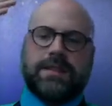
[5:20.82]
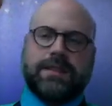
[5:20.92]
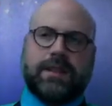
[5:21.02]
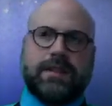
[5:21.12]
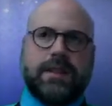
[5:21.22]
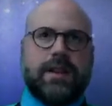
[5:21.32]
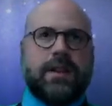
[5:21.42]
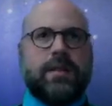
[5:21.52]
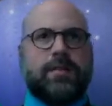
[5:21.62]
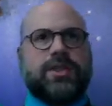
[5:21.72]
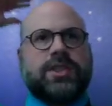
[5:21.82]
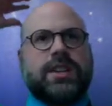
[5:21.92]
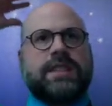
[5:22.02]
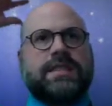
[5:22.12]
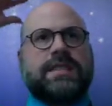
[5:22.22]
on. But she
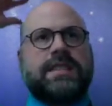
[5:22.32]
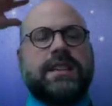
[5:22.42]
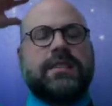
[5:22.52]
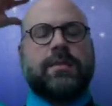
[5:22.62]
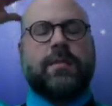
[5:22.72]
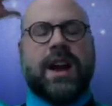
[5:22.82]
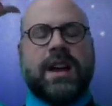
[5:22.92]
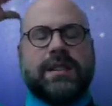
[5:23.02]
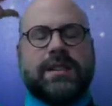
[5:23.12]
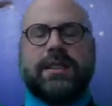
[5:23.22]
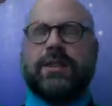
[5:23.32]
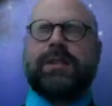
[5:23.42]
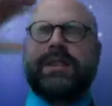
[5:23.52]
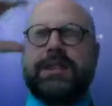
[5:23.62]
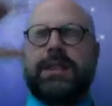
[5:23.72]
can see in her mind. You don't have
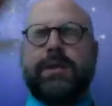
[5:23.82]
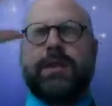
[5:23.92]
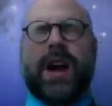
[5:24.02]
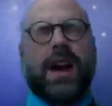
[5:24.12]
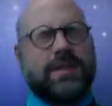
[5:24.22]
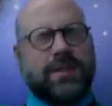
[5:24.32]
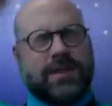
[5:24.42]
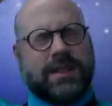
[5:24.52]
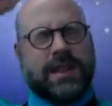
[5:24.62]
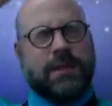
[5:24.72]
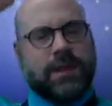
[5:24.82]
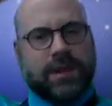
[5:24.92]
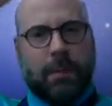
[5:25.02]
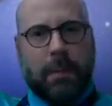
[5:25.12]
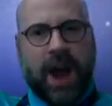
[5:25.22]
to see with your eyes, you see with your
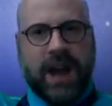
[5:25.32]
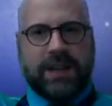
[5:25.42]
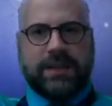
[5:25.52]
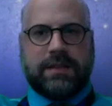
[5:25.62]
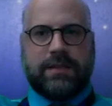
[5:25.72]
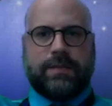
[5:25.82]
mind.